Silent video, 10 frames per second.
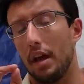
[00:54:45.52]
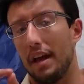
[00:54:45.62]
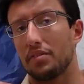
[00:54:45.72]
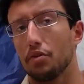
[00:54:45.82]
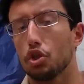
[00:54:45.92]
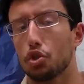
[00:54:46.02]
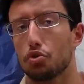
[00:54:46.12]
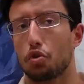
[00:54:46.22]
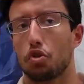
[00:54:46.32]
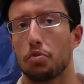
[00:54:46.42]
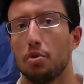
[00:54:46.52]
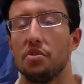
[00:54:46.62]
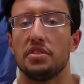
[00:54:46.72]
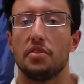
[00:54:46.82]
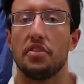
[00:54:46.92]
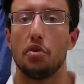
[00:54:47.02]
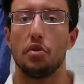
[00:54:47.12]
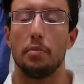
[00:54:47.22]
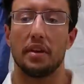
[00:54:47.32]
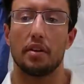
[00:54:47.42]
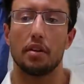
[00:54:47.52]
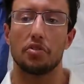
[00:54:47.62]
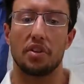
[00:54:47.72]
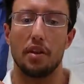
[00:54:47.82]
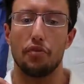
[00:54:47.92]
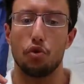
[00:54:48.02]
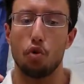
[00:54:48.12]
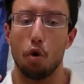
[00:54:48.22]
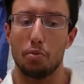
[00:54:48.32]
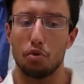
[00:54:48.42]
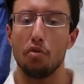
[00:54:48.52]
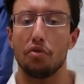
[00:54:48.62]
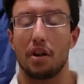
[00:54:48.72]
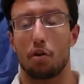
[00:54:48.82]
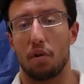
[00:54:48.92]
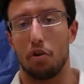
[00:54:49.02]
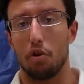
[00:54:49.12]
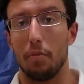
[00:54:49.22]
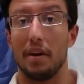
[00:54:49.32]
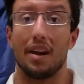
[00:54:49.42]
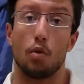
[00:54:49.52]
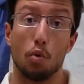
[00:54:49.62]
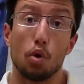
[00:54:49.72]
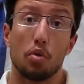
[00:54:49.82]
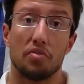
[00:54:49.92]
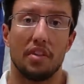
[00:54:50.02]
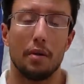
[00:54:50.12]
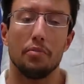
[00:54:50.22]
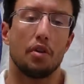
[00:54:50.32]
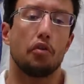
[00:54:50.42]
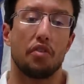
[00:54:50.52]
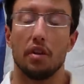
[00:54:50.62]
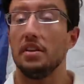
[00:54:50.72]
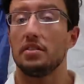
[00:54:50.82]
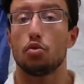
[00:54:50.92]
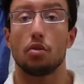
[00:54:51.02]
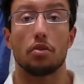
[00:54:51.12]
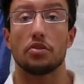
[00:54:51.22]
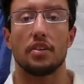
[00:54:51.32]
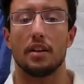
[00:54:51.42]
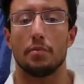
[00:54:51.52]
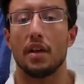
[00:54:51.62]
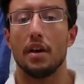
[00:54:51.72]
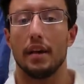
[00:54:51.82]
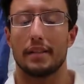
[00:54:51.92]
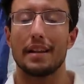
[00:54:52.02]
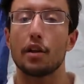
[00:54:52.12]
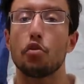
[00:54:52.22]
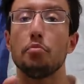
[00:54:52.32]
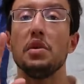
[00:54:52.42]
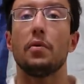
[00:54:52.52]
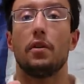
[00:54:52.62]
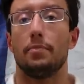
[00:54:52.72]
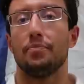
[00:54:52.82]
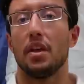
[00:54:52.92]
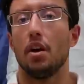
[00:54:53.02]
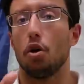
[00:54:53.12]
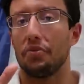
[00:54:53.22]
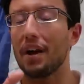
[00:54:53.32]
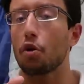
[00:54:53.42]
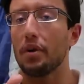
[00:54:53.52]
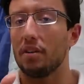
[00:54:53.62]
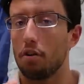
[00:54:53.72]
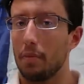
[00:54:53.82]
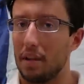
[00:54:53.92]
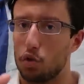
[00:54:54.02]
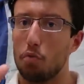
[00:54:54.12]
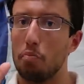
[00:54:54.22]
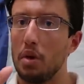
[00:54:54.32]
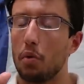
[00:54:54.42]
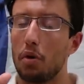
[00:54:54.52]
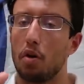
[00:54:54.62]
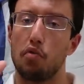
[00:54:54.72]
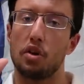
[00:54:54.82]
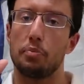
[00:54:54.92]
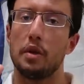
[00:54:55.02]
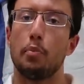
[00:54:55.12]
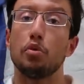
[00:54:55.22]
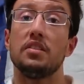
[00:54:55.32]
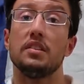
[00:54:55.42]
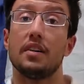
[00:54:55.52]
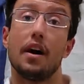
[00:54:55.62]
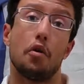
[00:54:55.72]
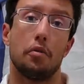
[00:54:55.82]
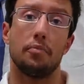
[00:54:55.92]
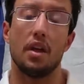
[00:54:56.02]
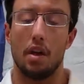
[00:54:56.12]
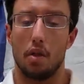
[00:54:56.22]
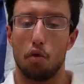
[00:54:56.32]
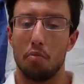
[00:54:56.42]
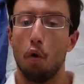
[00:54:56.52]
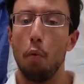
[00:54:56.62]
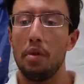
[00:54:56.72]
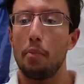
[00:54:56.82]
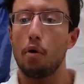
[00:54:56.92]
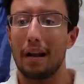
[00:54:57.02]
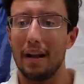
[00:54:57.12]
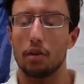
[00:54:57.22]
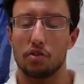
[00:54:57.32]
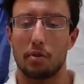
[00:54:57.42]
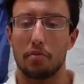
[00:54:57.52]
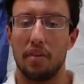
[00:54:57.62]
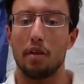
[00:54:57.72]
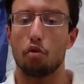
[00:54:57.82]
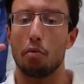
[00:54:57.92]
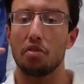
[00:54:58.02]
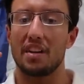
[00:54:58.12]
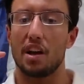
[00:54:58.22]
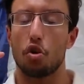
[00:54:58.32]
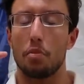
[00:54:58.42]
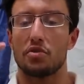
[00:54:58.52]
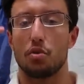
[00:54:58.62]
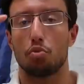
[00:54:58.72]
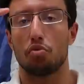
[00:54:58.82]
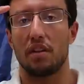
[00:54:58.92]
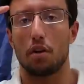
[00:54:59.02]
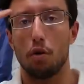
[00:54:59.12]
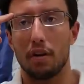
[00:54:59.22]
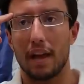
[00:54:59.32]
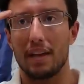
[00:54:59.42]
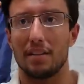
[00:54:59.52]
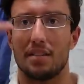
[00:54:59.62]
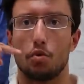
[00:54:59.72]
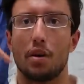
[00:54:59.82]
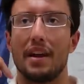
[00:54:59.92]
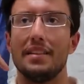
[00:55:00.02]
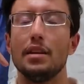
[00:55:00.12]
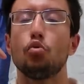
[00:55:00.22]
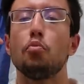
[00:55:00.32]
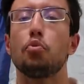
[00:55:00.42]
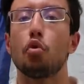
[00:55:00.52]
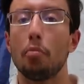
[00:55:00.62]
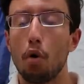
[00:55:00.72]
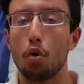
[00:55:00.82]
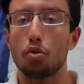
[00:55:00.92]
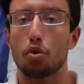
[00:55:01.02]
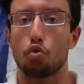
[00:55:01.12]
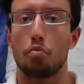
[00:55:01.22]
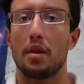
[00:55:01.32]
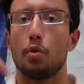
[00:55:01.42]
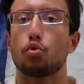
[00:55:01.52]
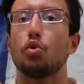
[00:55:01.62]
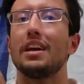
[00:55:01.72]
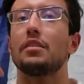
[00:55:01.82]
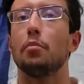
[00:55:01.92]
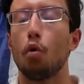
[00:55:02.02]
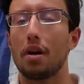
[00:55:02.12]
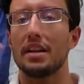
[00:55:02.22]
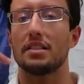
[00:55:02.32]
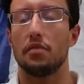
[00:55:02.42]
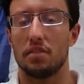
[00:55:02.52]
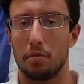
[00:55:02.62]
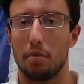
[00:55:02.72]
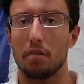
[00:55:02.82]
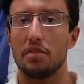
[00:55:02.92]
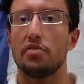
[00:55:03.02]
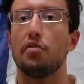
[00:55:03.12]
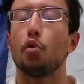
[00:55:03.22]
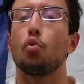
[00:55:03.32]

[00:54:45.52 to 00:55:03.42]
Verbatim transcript: it's not just a conspiracy theory because if you observe an algorithm and I work with them, they're fairly easy to understand. It's like a mirror. An algorithm is a mirror of what people desire. The more people click on something, the more the algorithm is going to think, okay, this is what I need to promote to be able to get more clicks and visibility for